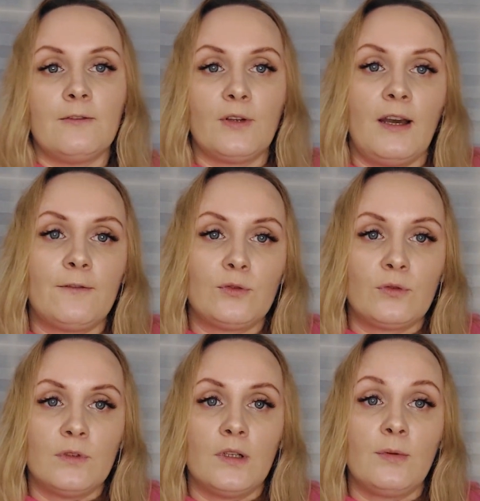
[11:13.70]
have to
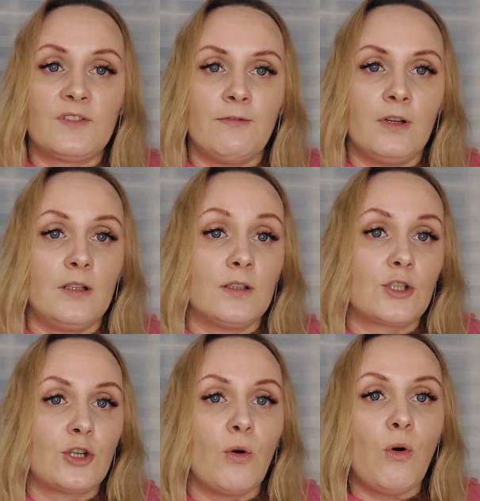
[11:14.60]

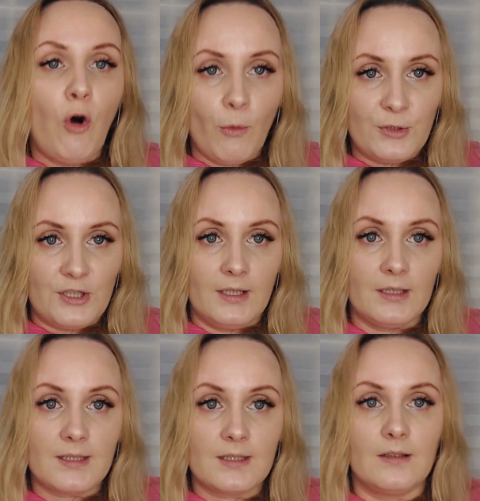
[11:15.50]
show
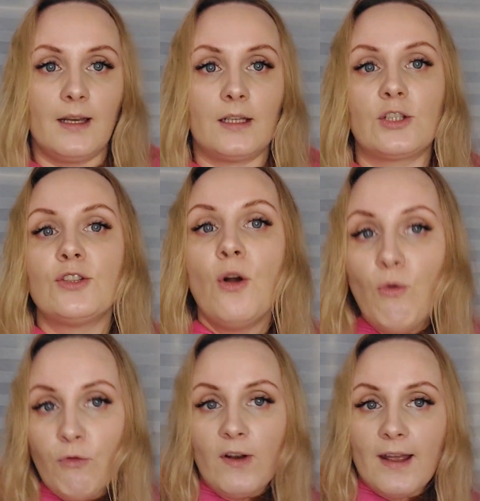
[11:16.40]
objects like
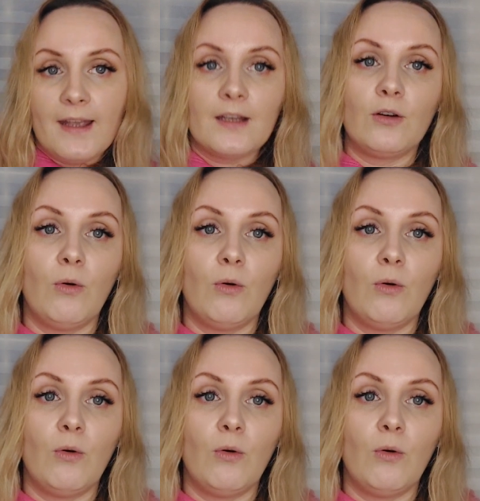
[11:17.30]
snowflake